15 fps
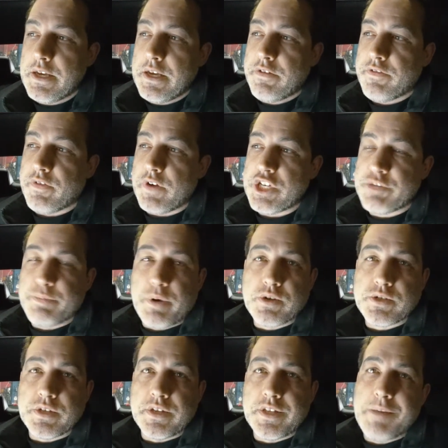for each
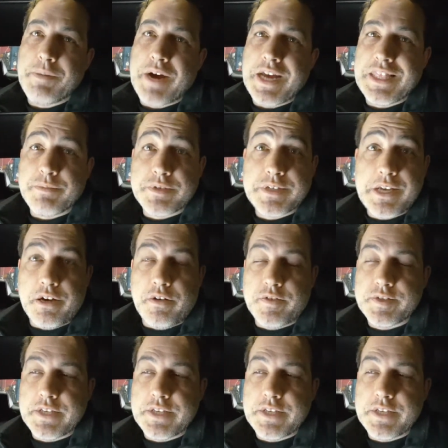person, and they buy it themselves.